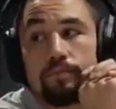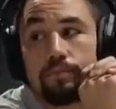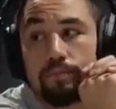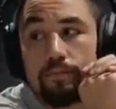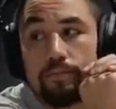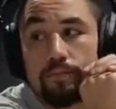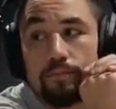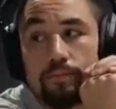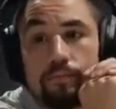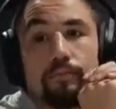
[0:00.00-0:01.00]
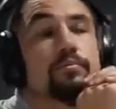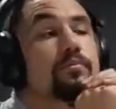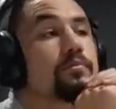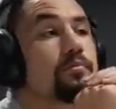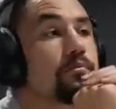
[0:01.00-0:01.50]
the UFC too.
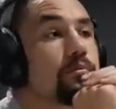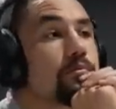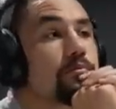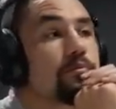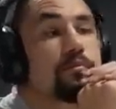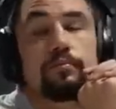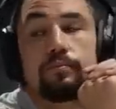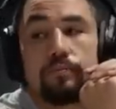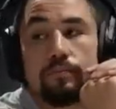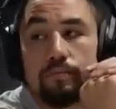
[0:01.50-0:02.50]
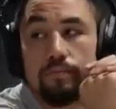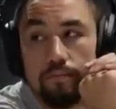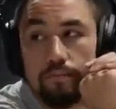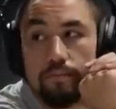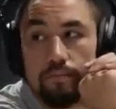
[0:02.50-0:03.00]
Yeah, absolutely. Like he, at welterweight, he, he